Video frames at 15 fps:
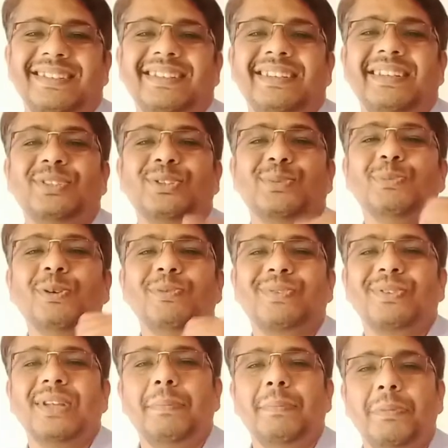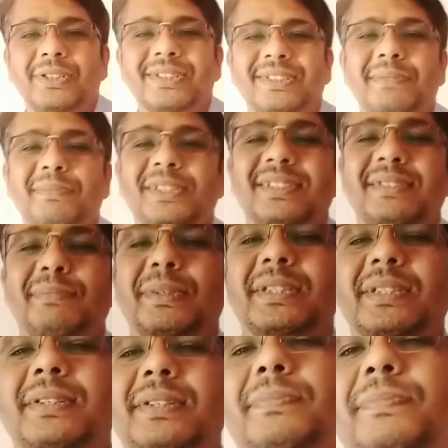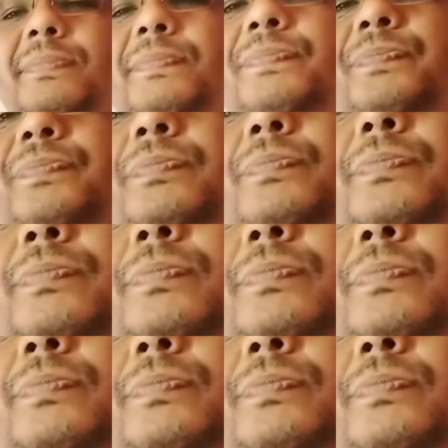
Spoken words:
approximation method. Let's move to the